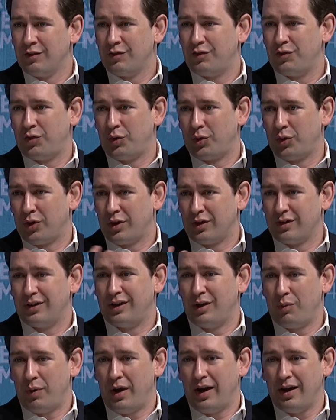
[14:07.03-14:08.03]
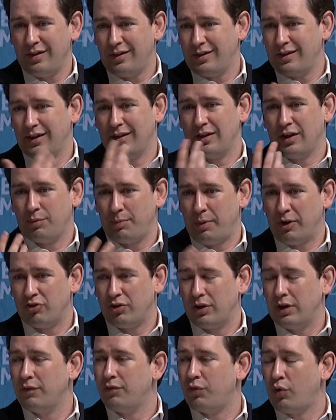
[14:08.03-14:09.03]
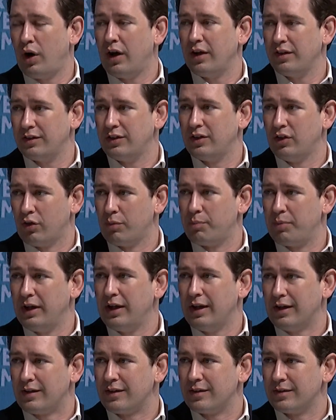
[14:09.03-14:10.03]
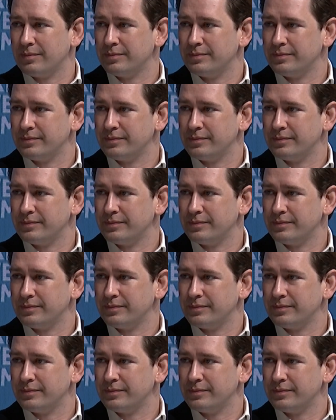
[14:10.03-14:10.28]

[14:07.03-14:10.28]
for the West and especially for us Europeans.